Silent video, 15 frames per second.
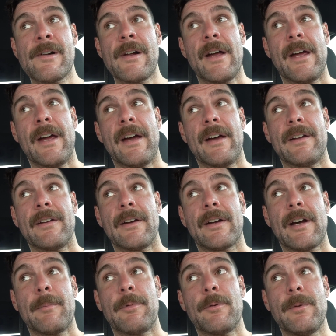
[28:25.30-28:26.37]
And a
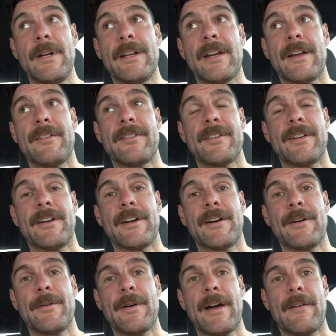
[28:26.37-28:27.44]
couple weekends
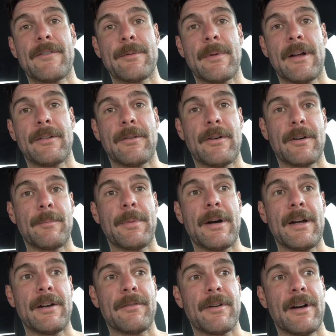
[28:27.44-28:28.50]
ago, after my long
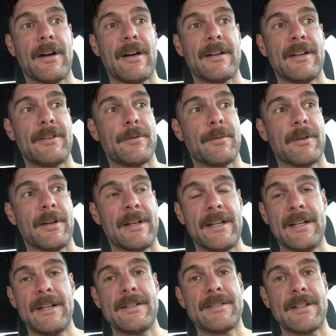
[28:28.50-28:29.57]
bike ride into an
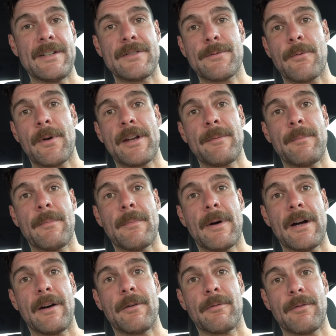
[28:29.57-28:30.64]
easy
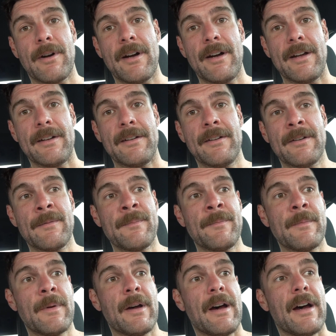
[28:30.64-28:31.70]
20-mile run,
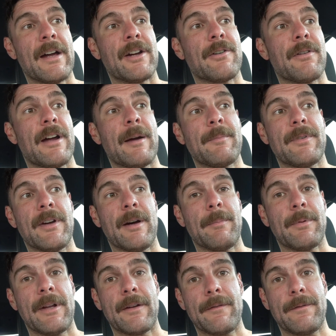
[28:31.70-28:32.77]
I cramped up
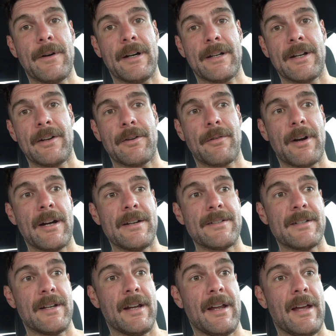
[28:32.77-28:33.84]
like fucking
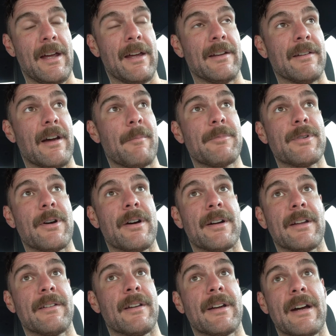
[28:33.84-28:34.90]
crazy. And I'm
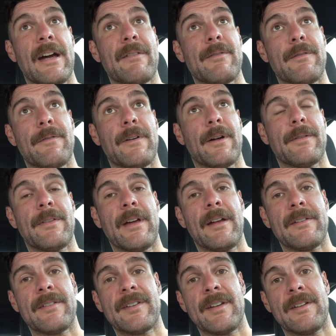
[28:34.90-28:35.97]
talking like I haven't felt that
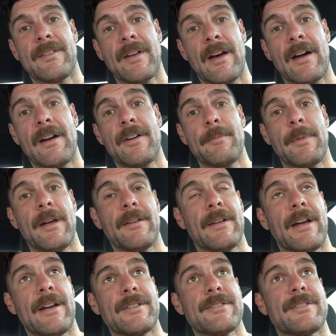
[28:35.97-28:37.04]
since Ironman
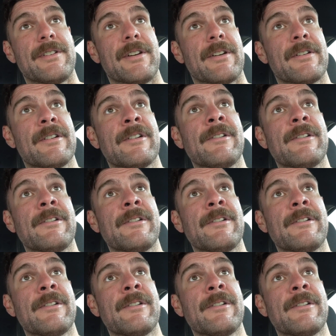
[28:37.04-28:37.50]
last year.